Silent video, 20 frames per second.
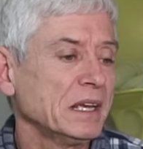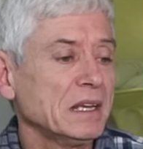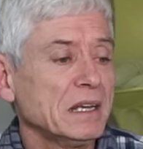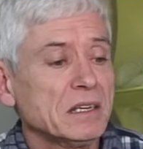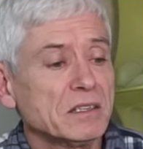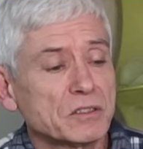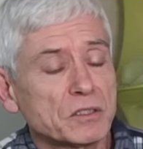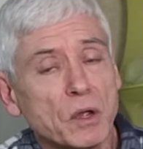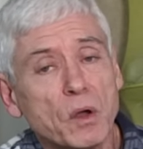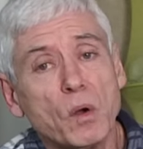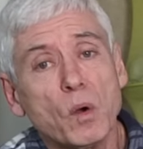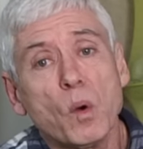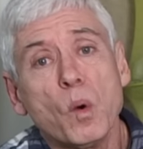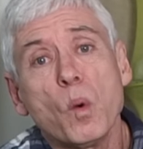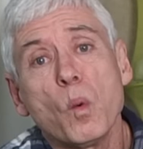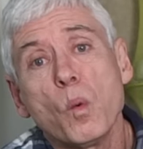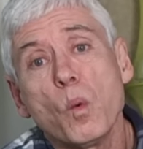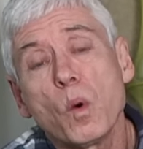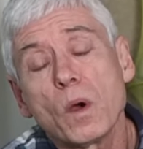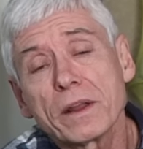So
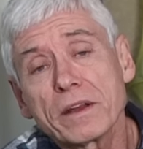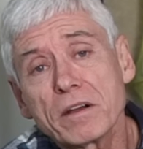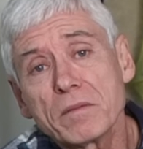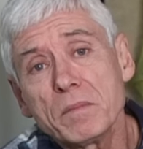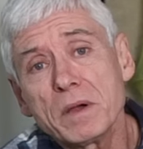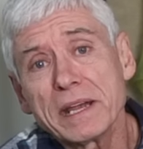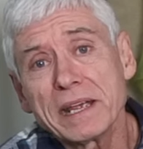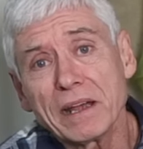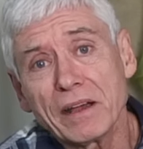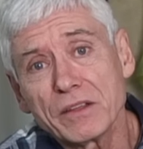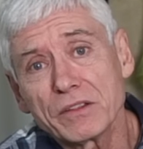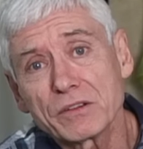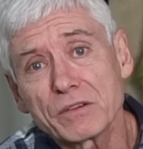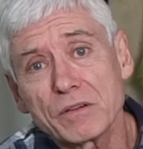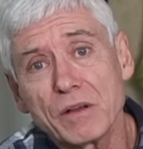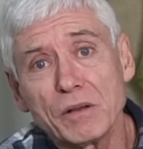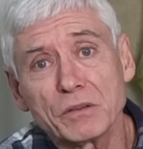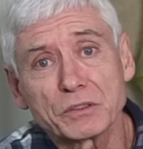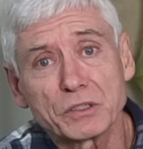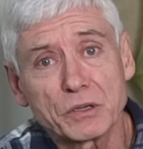what are my
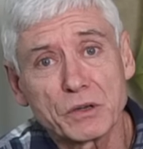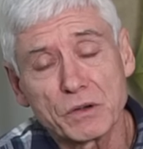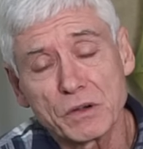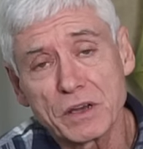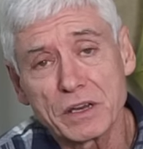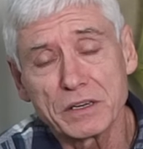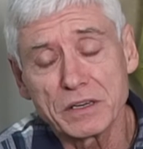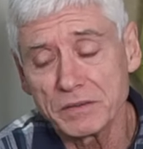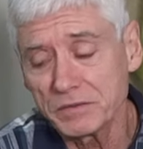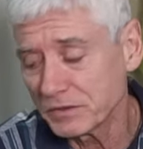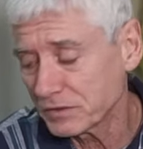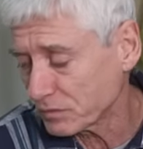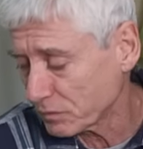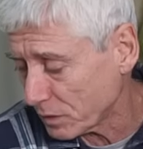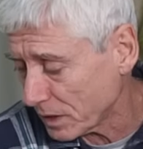other alternatives?